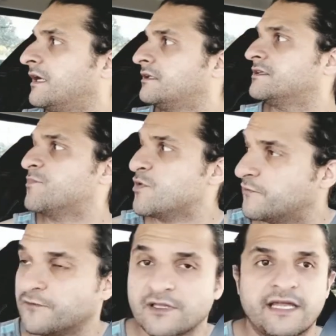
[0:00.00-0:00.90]
in this
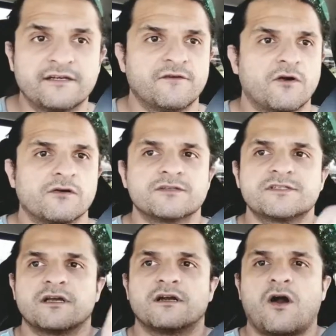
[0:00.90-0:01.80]
beautiful land of
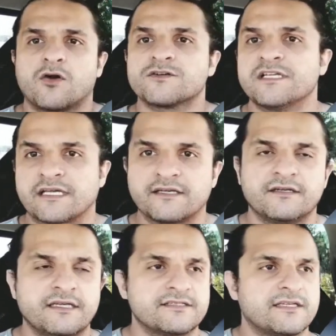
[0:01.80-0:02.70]
ours, arsenic
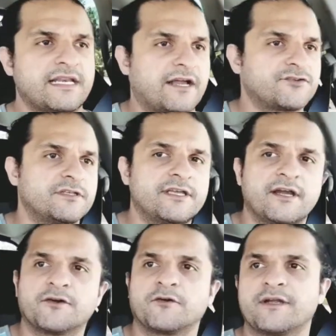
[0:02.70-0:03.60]
is a naturally
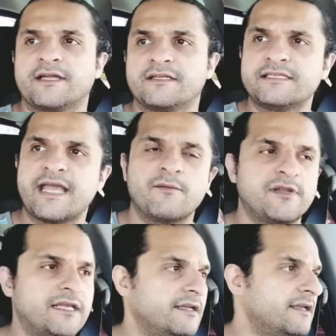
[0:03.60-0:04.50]
occurring
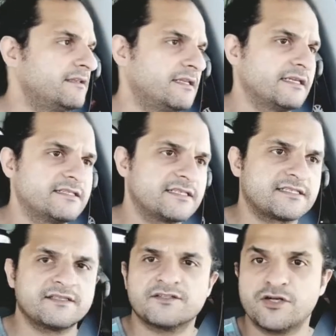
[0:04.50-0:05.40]
contaminant that
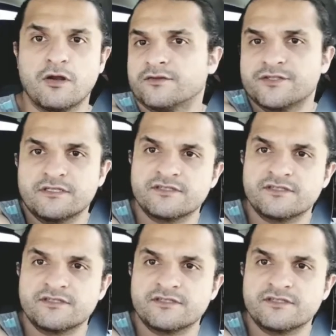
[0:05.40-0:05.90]
exists in the geology.